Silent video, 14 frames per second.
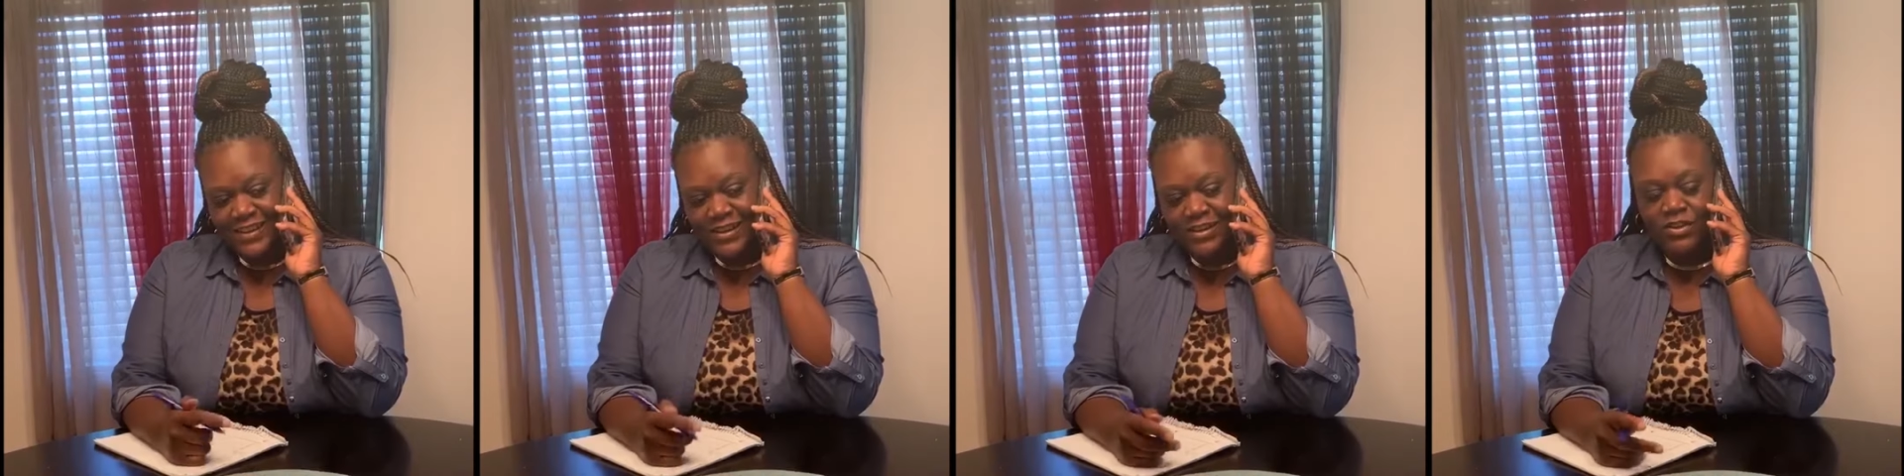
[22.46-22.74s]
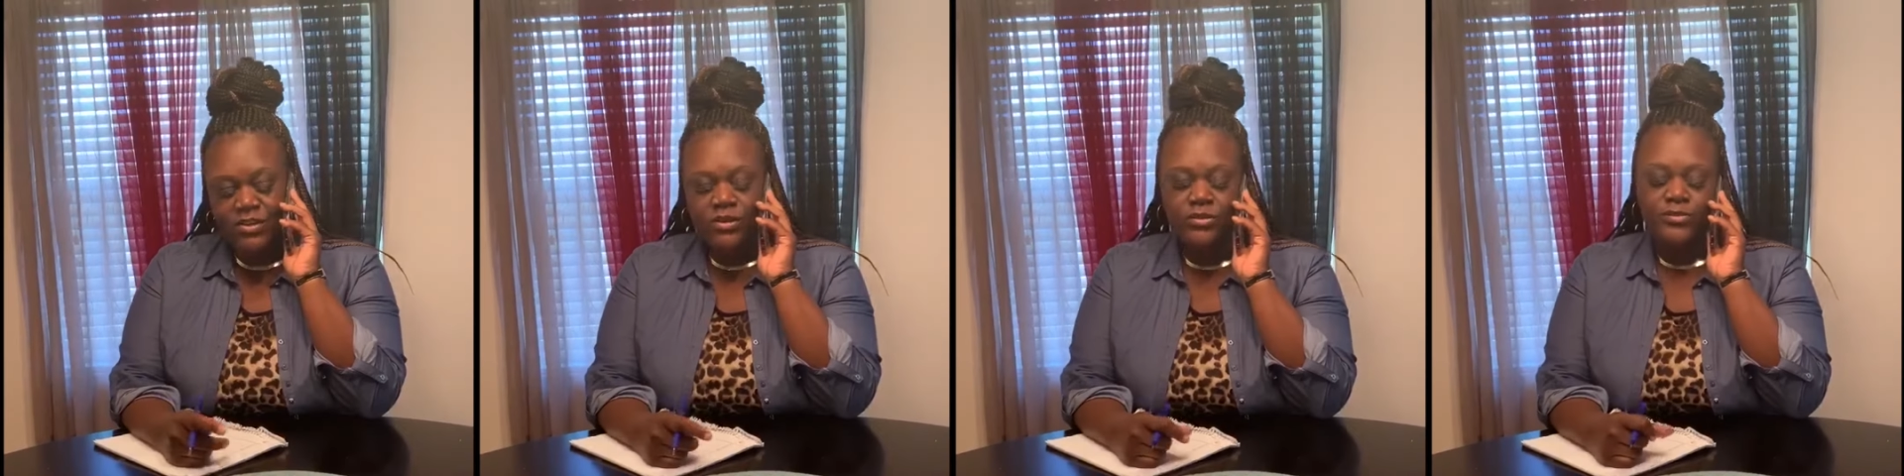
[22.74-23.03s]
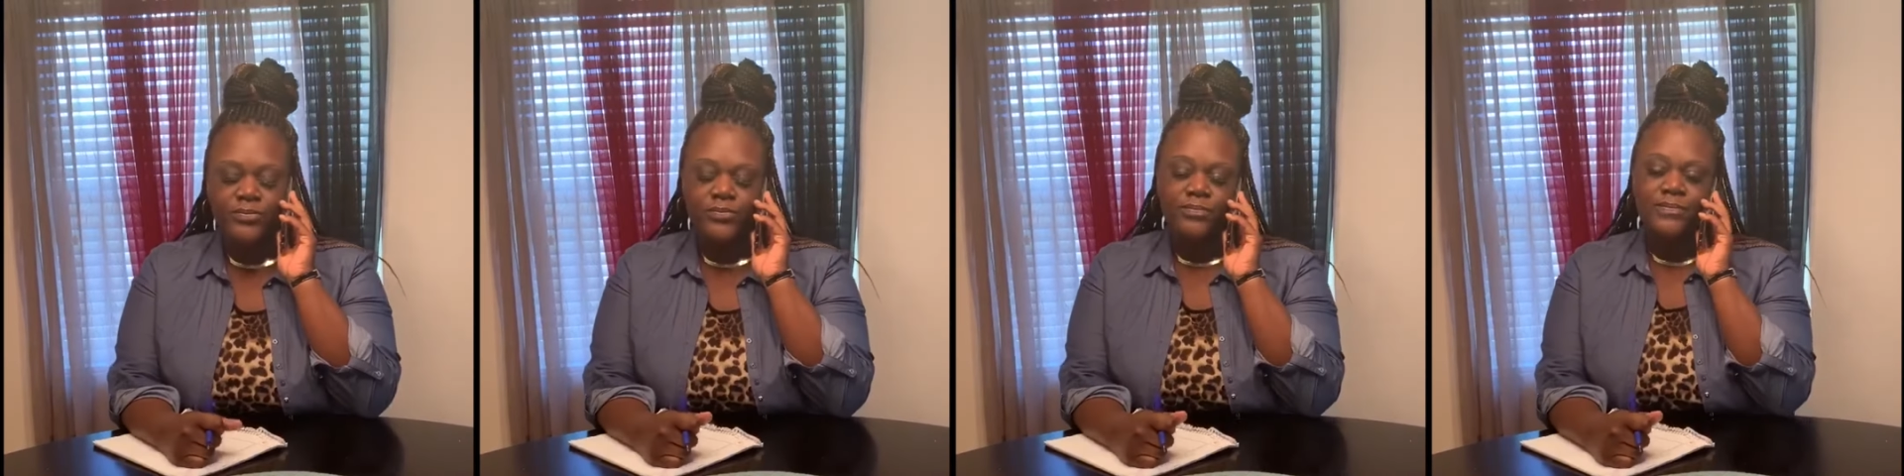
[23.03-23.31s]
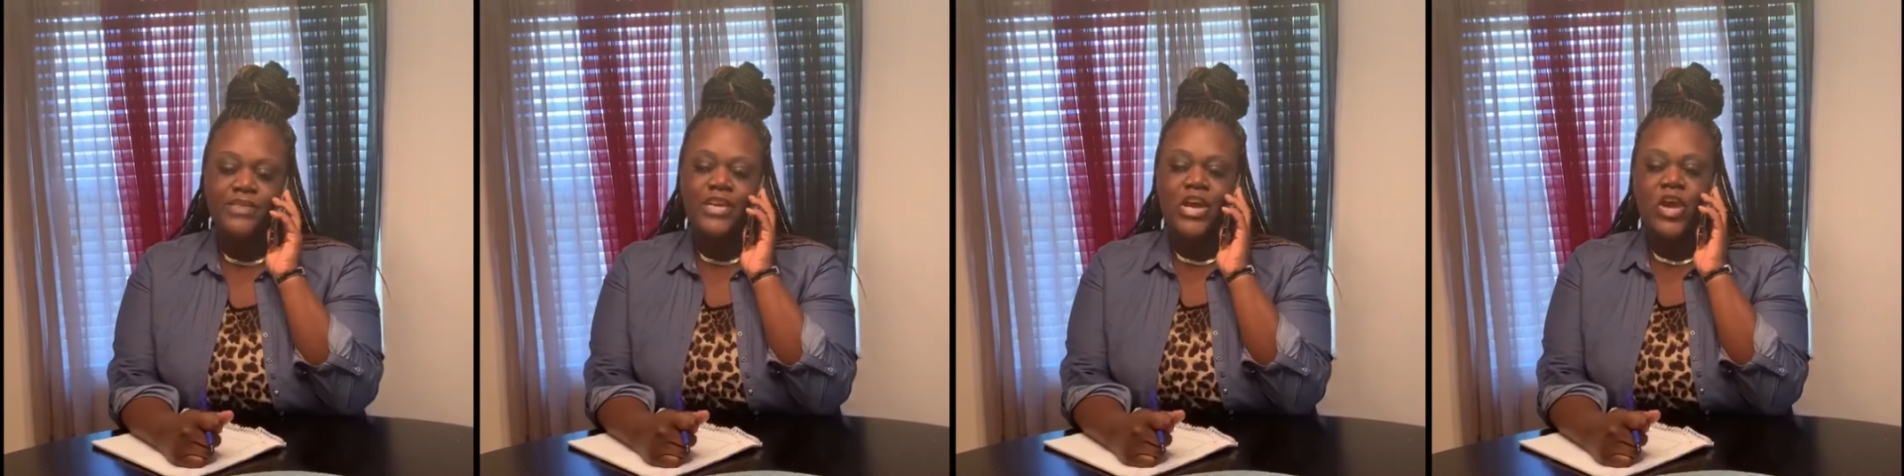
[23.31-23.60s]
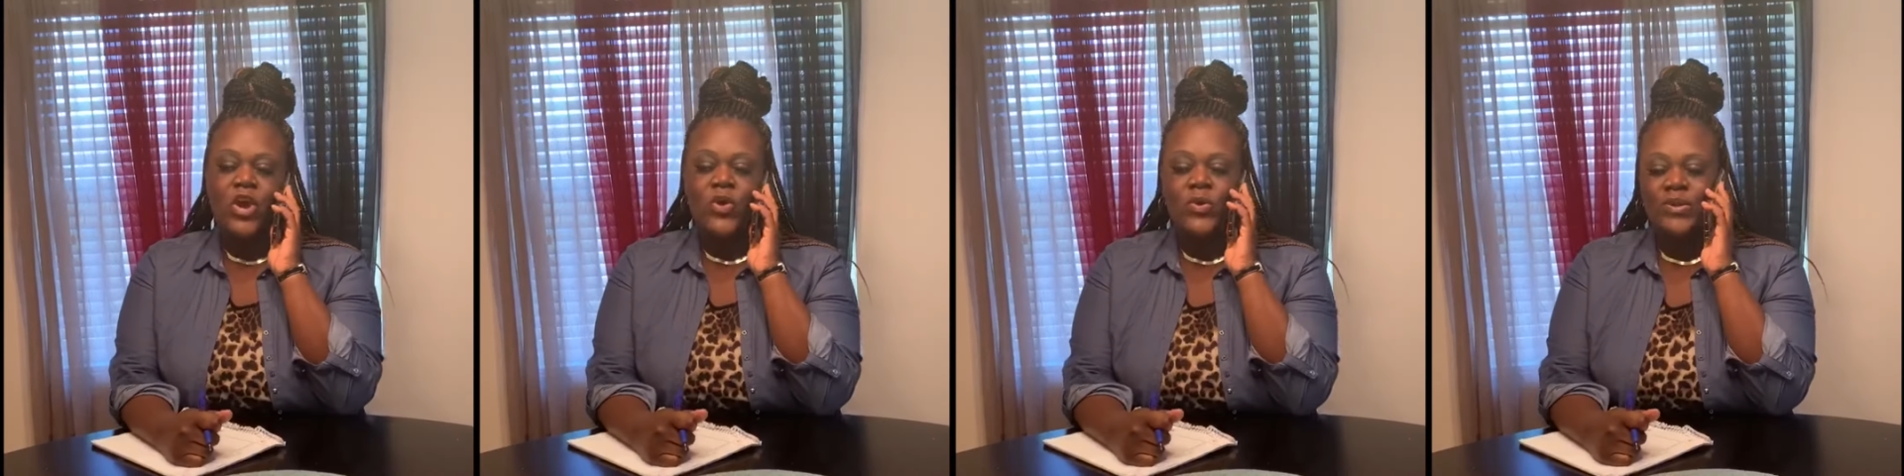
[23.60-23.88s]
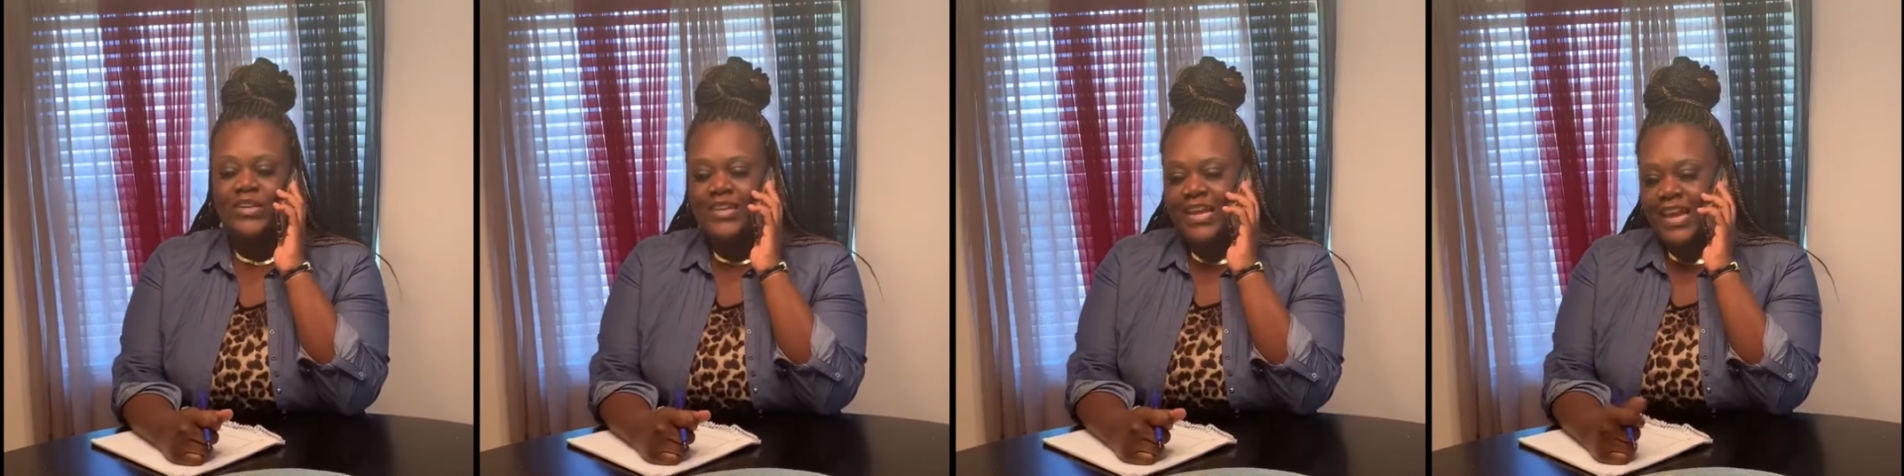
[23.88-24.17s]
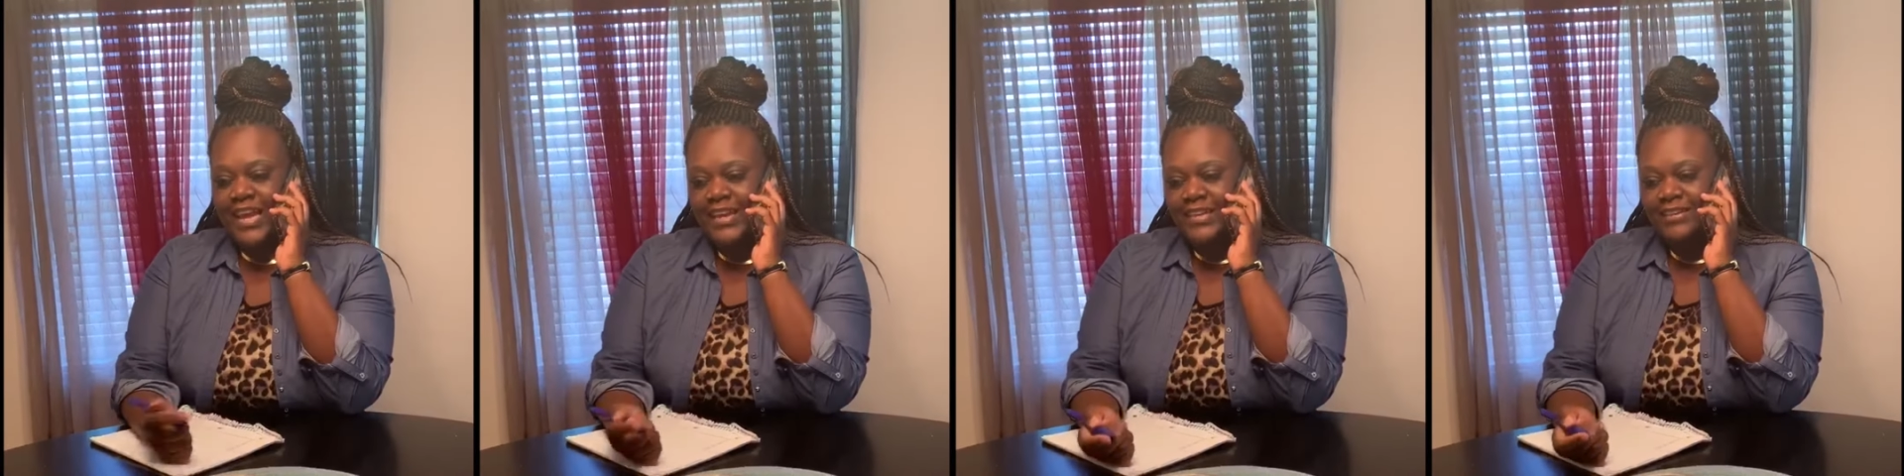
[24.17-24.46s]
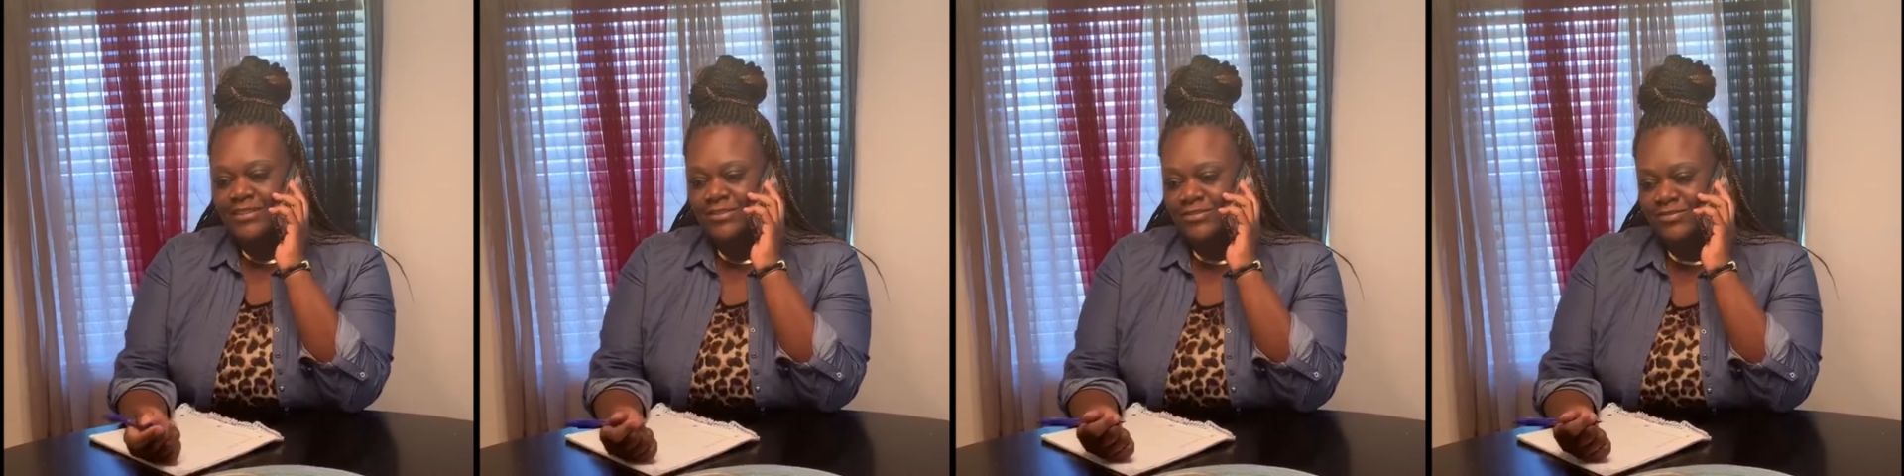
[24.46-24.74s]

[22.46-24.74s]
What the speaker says: Girl, who the daddy?